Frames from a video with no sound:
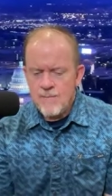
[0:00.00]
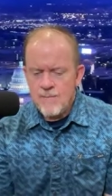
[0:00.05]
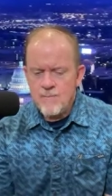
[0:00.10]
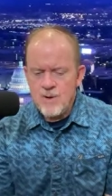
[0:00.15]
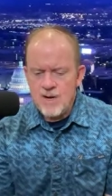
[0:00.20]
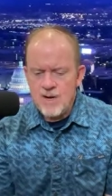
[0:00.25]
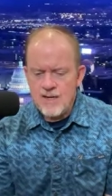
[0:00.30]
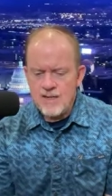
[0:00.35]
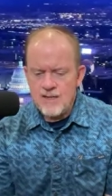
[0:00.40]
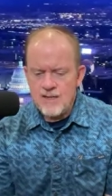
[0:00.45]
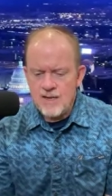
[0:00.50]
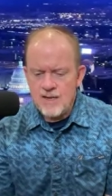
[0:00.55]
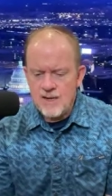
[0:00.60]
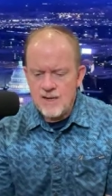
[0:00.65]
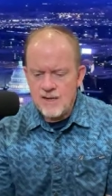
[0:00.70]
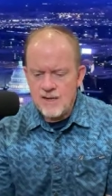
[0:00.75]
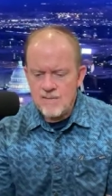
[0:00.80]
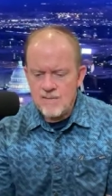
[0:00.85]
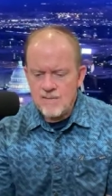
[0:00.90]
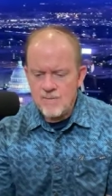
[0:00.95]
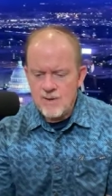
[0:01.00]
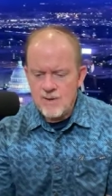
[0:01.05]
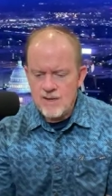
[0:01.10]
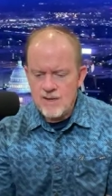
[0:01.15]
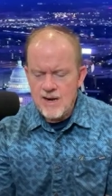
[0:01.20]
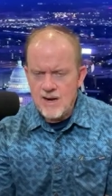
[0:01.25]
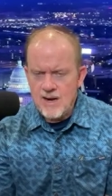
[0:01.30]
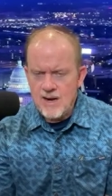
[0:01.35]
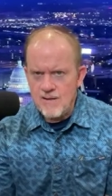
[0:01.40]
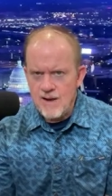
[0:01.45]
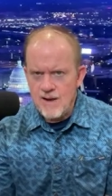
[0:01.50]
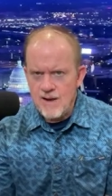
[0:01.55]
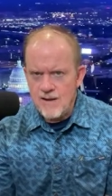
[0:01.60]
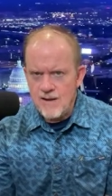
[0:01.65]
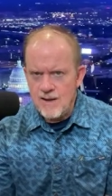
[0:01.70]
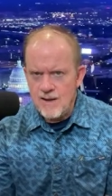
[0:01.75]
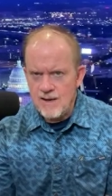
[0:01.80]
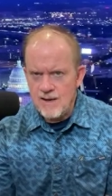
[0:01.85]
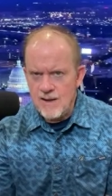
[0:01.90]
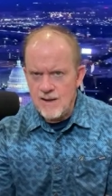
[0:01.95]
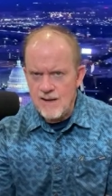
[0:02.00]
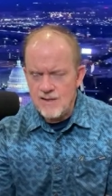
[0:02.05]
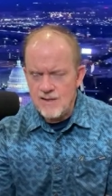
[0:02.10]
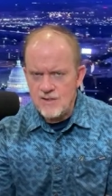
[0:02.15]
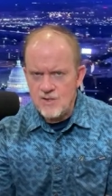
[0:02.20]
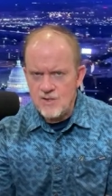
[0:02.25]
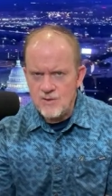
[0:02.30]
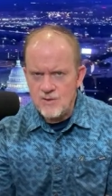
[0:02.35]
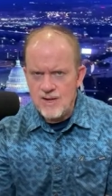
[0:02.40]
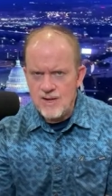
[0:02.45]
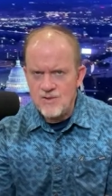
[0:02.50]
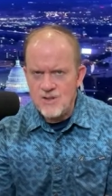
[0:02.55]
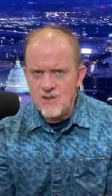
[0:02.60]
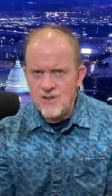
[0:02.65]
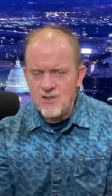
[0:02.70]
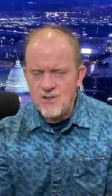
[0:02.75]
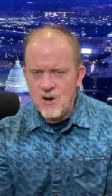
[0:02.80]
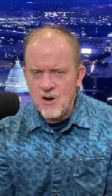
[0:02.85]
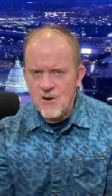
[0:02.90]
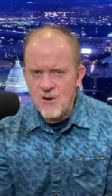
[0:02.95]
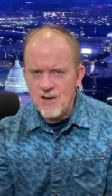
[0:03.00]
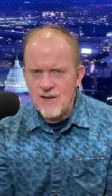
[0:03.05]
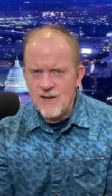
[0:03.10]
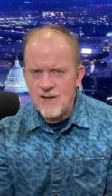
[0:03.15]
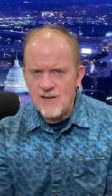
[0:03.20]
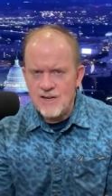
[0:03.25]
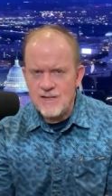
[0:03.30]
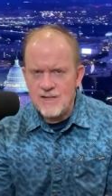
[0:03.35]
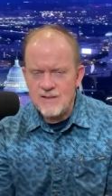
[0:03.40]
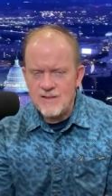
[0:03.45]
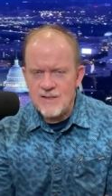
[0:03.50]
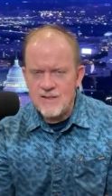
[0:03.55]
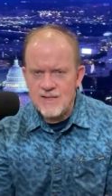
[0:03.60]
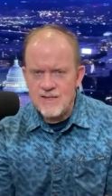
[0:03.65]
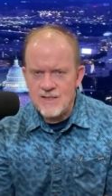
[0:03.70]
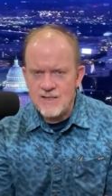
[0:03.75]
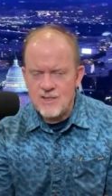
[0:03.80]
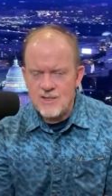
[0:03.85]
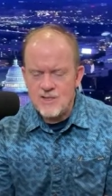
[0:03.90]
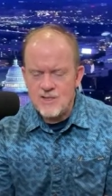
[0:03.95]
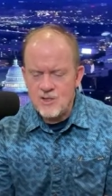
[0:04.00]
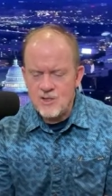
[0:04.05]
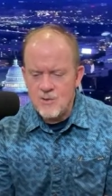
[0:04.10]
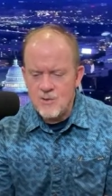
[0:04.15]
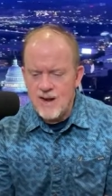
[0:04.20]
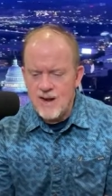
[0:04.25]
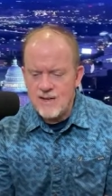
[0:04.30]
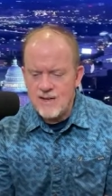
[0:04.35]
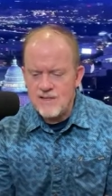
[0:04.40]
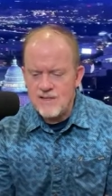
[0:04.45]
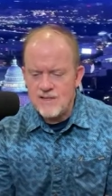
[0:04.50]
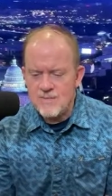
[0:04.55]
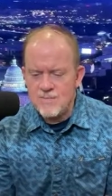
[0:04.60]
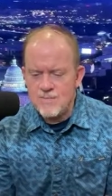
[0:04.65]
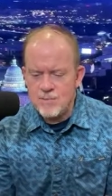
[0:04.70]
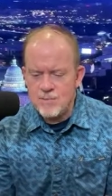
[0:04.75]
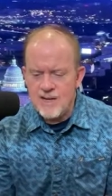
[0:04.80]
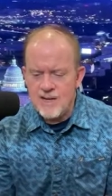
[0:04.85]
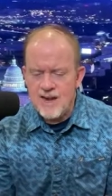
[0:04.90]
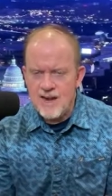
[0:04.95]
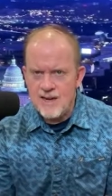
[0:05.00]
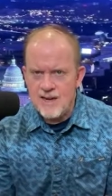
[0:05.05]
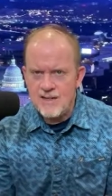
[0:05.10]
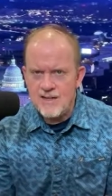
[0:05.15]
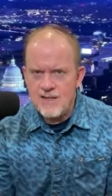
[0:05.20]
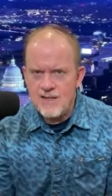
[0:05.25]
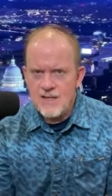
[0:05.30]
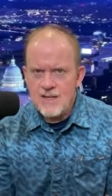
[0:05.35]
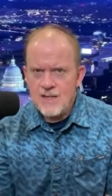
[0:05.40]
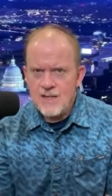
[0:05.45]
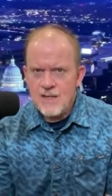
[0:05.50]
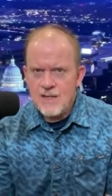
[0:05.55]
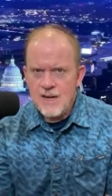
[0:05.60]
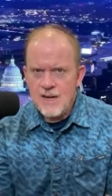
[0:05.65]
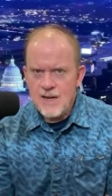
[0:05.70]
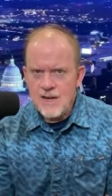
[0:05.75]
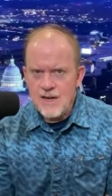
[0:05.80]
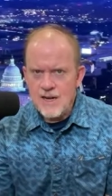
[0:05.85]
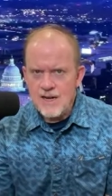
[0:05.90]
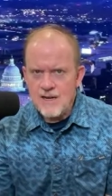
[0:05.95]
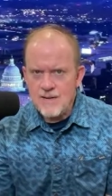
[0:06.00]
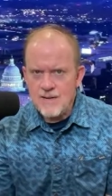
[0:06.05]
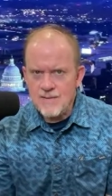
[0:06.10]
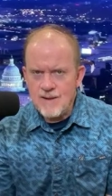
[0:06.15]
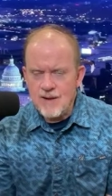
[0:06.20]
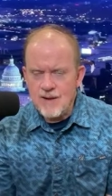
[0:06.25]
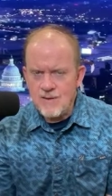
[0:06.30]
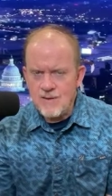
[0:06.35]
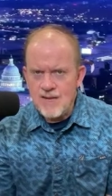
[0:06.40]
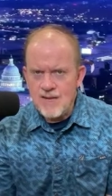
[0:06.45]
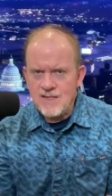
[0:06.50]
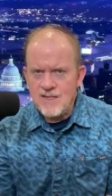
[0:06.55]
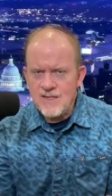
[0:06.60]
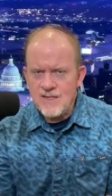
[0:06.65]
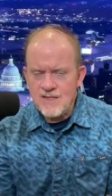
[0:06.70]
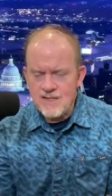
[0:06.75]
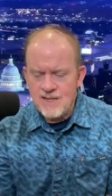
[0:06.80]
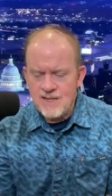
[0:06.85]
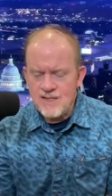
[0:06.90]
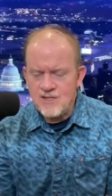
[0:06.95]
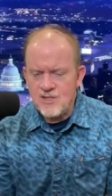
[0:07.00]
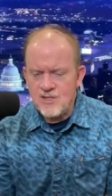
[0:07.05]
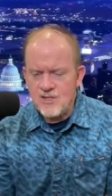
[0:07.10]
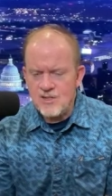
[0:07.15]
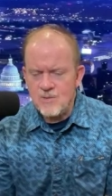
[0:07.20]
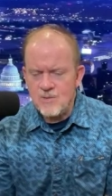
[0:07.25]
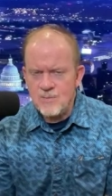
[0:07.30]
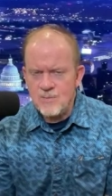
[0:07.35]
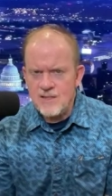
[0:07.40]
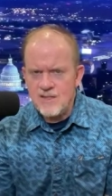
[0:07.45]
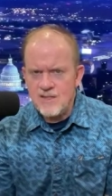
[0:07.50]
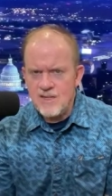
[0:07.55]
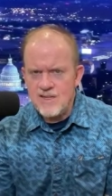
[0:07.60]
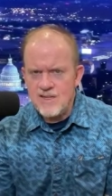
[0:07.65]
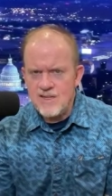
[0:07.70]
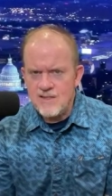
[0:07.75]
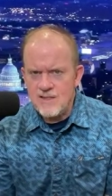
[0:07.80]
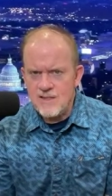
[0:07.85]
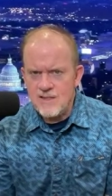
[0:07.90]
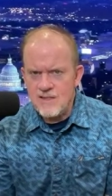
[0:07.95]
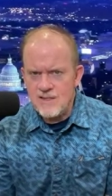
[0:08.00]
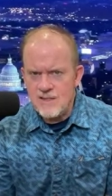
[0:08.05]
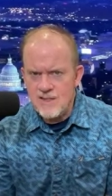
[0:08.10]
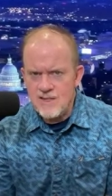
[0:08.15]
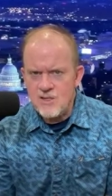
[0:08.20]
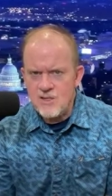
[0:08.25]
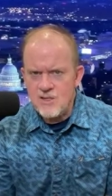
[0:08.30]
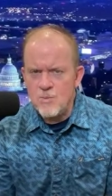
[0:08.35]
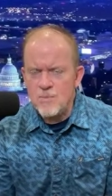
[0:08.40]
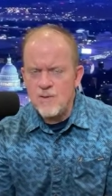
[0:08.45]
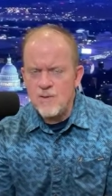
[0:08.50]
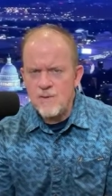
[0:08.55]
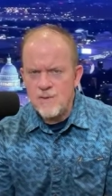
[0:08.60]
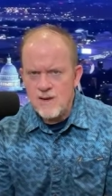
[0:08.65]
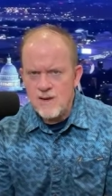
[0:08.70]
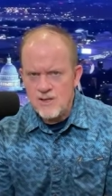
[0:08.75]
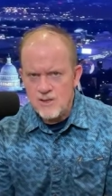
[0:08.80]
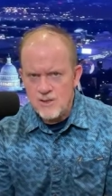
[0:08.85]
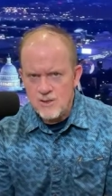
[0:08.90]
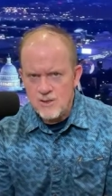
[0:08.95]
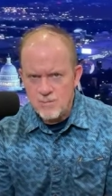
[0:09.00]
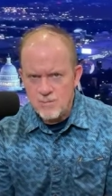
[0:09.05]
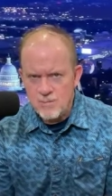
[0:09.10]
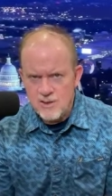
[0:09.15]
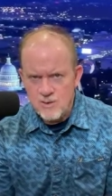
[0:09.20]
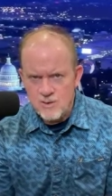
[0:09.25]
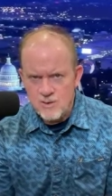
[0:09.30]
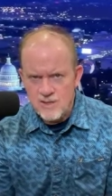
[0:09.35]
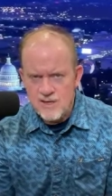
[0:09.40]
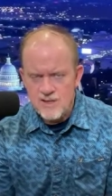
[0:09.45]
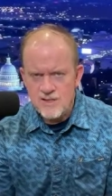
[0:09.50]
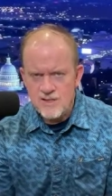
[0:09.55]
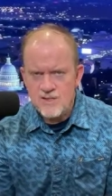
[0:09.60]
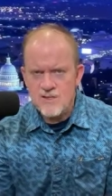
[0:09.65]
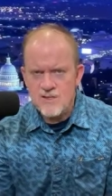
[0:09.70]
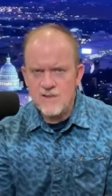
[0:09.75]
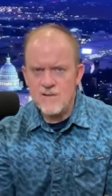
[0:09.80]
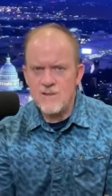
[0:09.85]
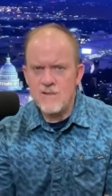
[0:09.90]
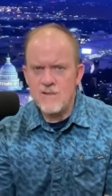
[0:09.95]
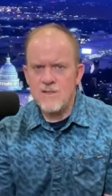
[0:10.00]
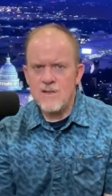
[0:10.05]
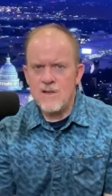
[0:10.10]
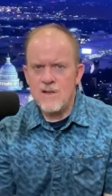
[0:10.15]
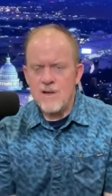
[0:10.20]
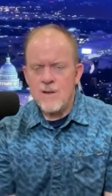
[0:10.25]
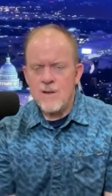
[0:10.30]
but uh, but yeah, yeah, and and so they they're targeting these the Scranton plant. Hmm. Uh, you know that's intentional, but these these these are professional protesters